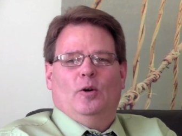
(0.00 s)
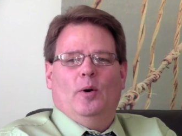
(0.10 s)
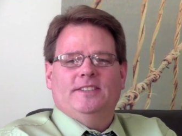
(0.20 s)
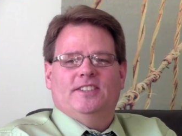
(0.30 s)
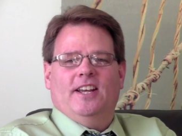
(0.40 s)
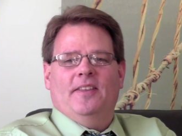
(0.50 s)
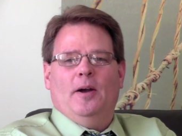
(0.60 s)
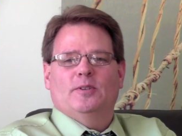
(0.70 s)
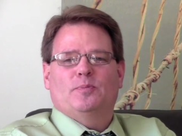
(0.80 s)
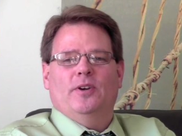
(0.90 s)
Well, once again,
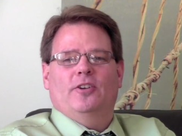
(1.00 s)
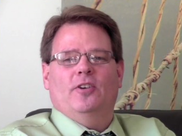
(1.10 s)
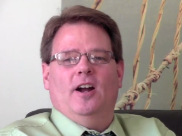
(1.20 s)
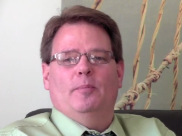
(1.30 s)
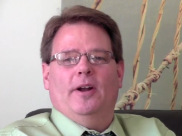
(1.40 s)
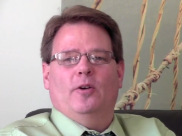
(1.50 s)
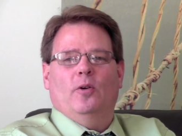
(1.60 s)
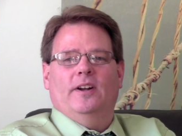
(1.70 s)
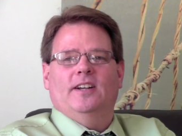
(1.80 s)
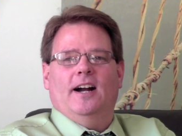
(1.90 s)
that was Printcrime by
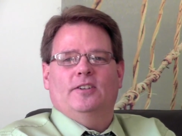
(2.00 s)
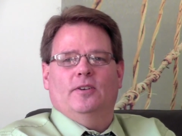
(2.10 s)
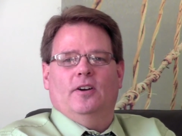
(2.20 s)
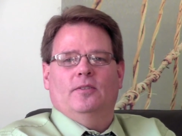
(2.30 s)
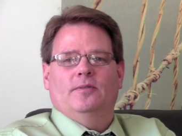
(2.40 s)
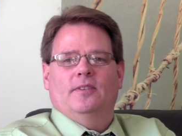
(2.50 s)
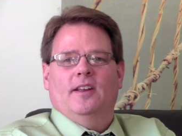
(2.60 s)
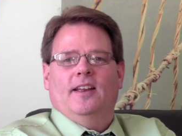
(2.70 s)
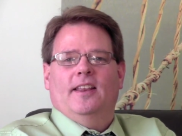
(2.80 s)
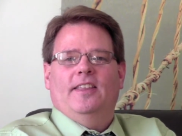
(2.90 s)
Cory Doctorow.
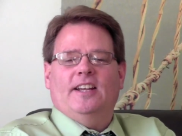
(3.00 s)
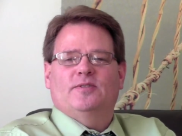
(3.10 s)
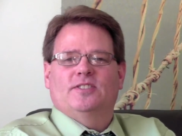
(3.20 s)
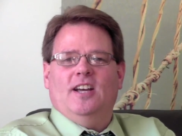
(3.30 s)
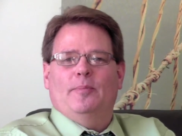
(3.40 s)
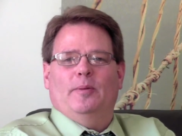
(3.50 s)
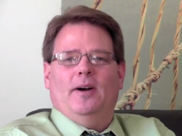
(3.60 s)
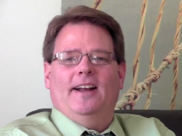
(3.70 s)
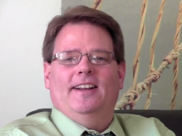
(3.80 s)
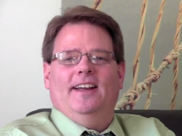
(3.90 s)
Thanks for stopping
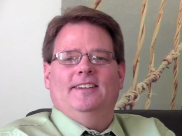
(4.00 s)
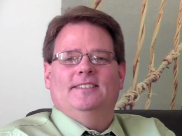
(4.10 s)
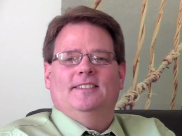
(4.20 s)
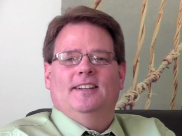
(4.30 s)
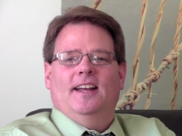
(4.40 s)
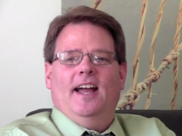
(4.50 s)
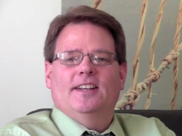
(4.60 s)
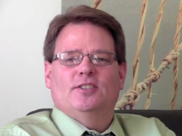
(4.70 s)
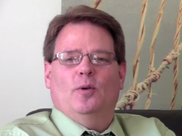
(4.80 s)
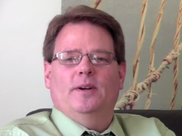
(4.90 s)
by today.
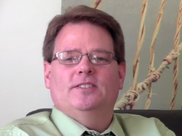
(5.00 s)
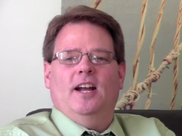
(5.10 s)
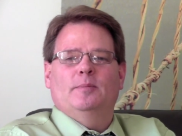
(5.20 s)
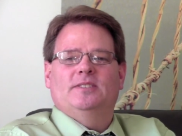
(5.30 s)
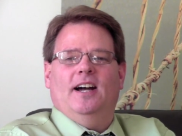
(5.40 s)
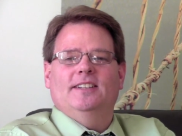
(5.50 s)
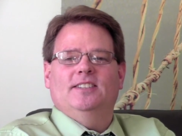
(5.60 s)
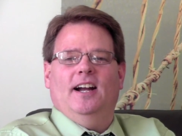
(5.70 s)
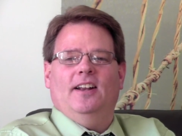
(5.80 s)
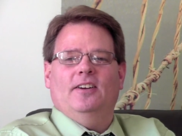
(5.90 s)
As always, I am Todd
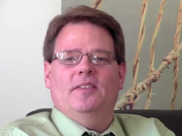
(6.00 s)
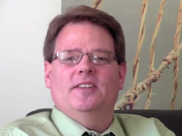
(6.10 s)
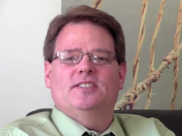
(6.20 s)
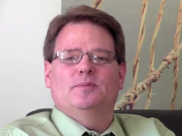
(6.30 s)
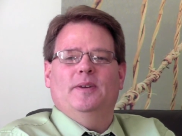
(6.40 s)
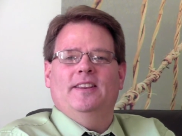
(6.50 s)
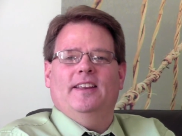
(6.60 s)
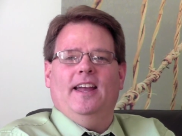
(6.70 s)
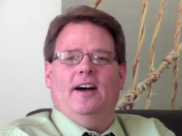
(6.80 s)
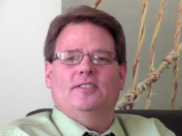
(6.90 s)
Tyler, and this has been
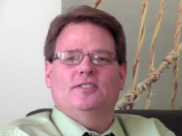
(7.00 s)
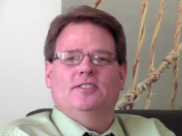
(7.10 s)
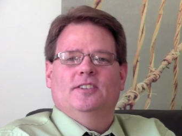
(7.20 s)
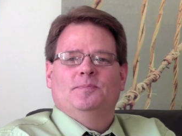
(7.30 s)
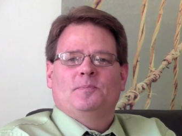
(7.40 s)
The Couch.